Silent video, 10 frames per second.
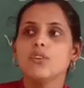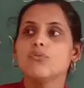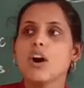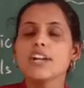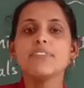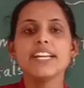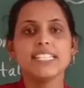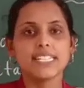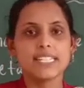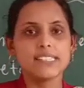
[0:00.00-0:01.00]
what we
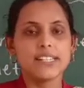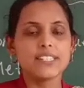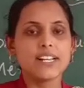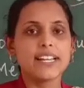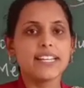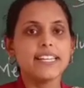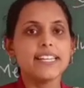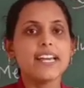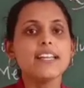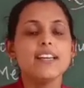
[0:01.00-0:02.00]
discussed children
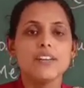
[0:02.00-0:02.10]
here,